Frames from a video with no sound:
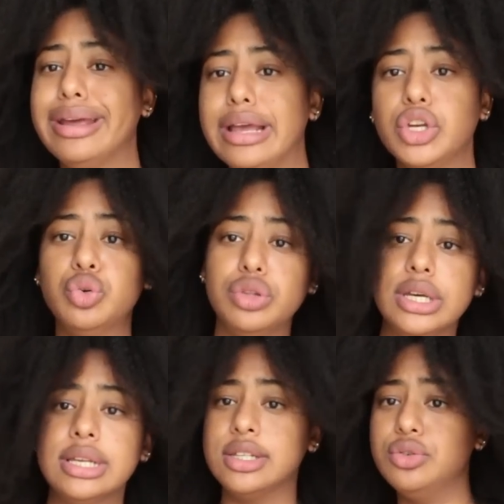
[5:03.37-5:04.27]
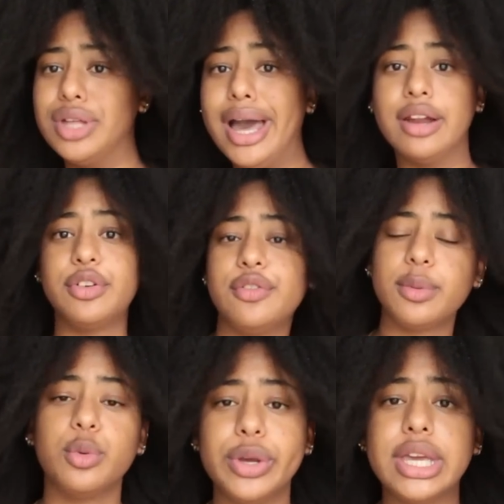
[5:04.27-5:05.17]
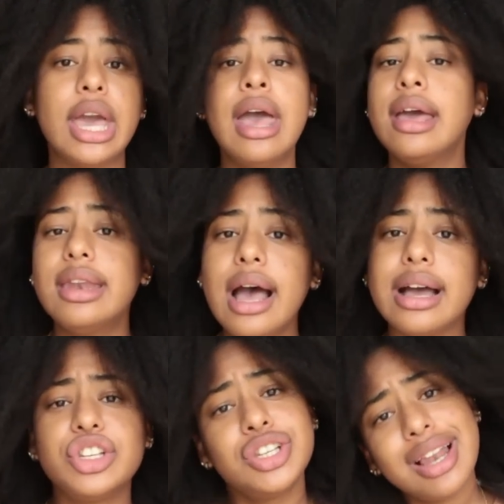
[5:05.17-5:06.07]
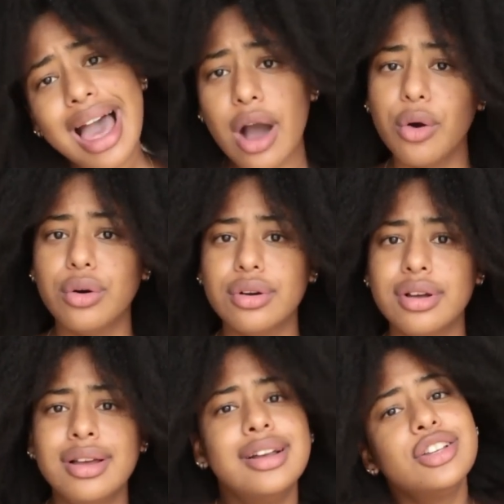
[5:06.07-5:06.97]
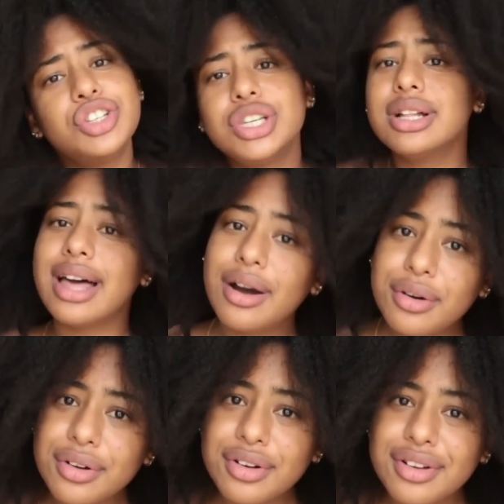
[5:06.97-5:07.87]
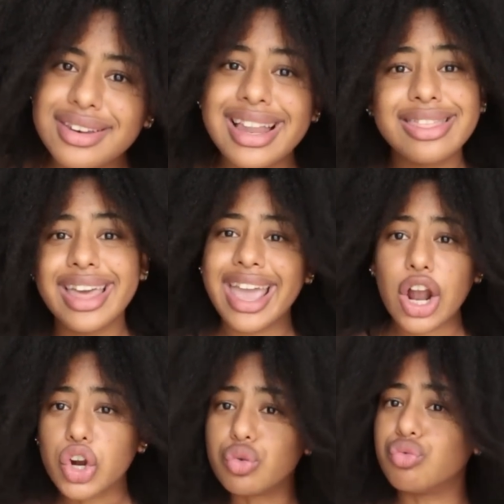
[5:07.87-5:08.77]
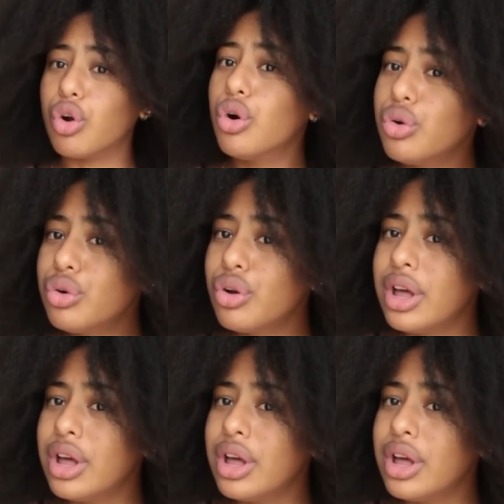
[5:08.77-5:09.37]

it and do this and do that every flipping week? Nah, chill out. Chill out. Let the hair grow.